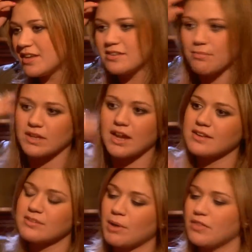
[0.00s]
said something
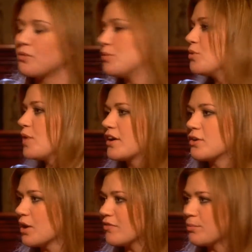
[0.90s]
nice about the new record or
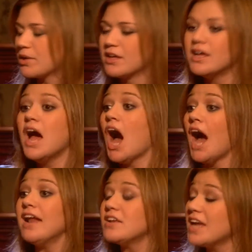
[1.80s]
whatever, but
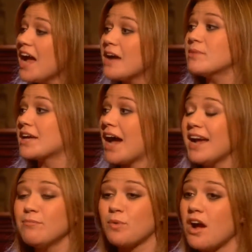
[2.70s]
I'm like,
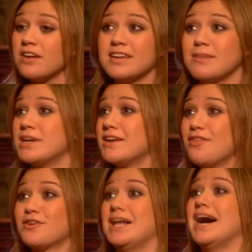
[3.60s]
I wronged him in
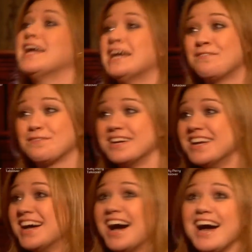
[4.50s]
another life.
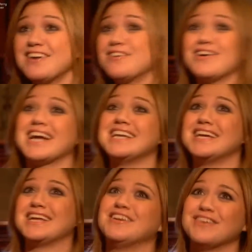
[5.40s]
I don't know what I did.